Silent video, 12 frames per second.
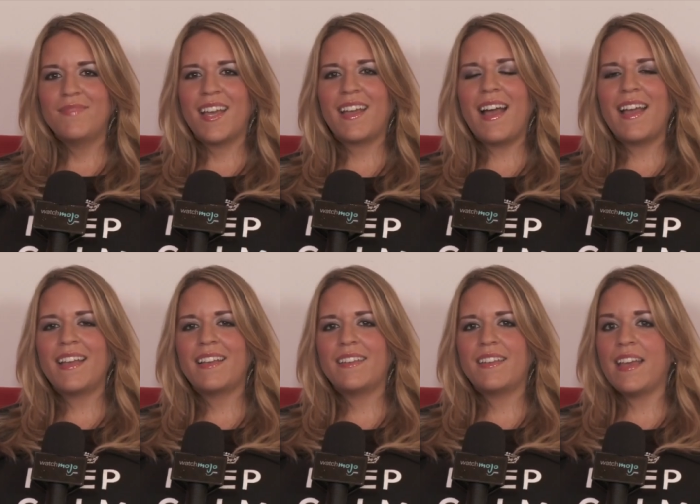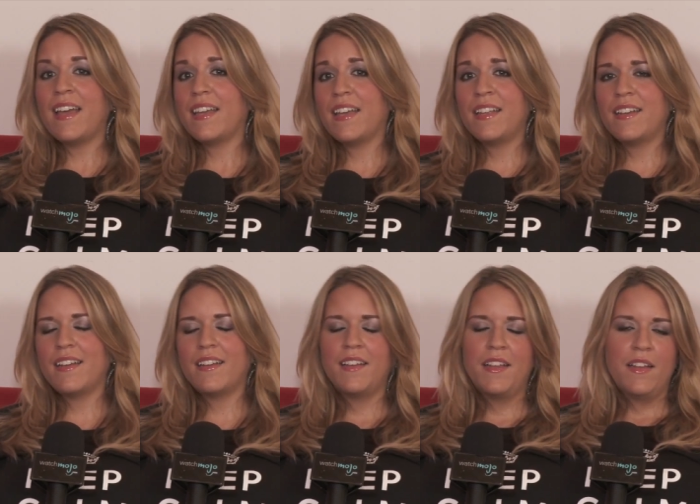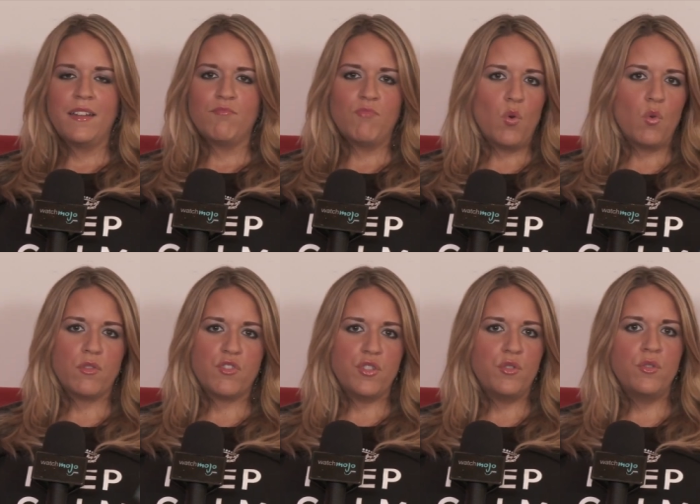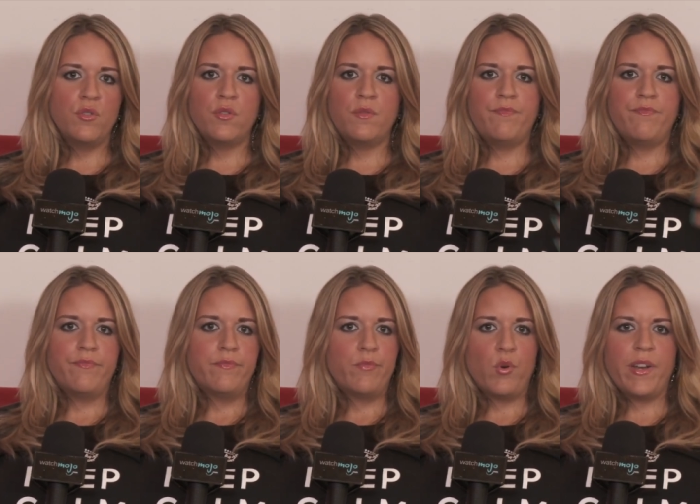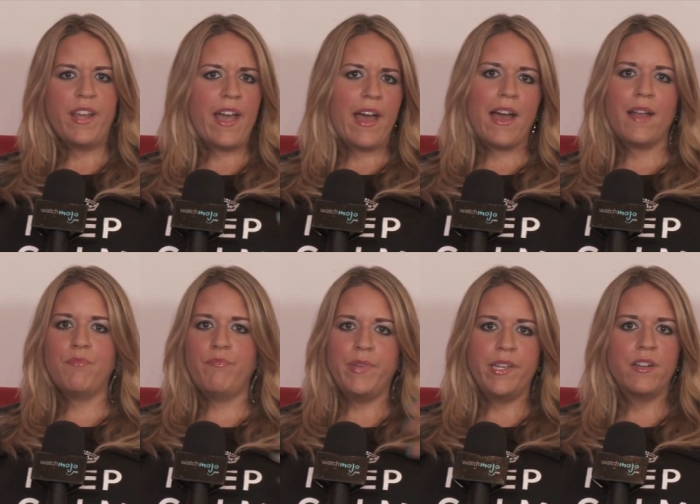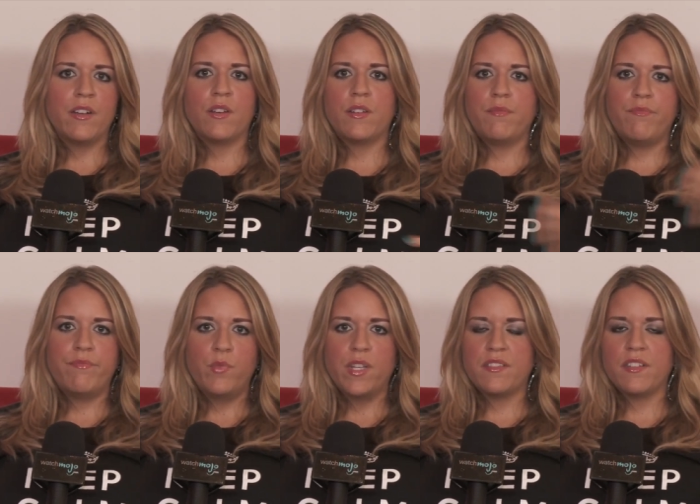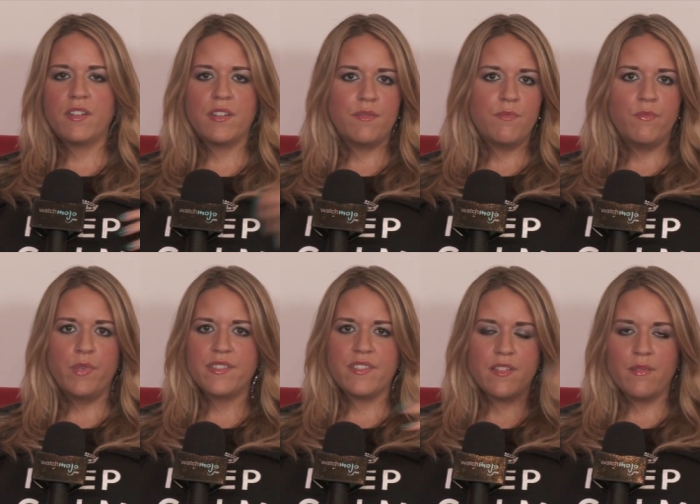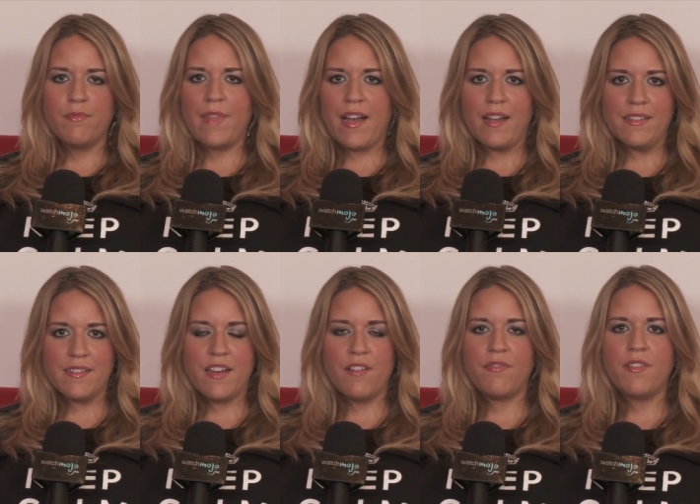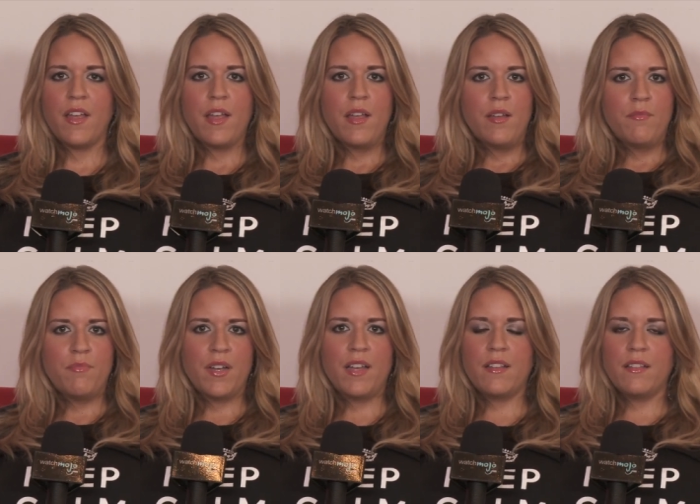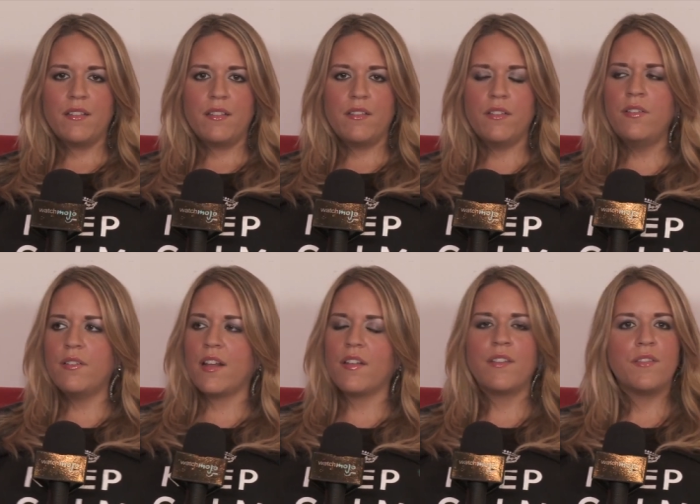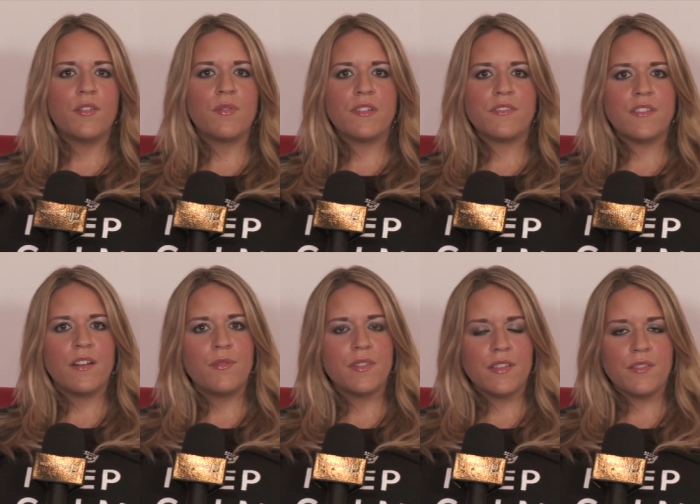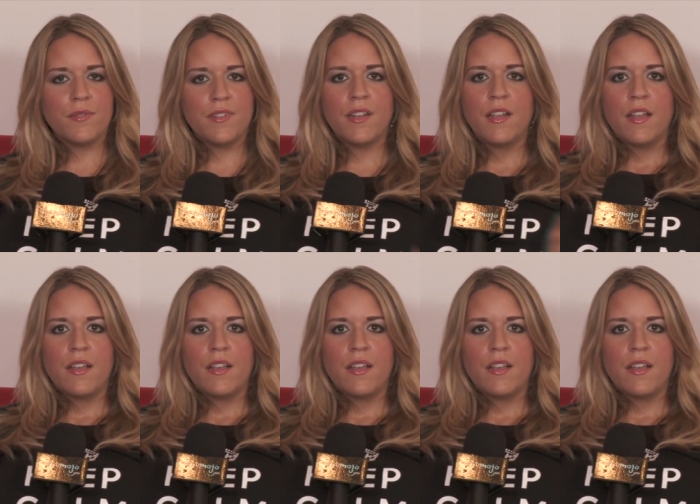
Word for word: Like, I get it. Old dude, pointy hat, beard, wizard, wisdom, that kind of stuff. But dude, I don't even know where to start with this one.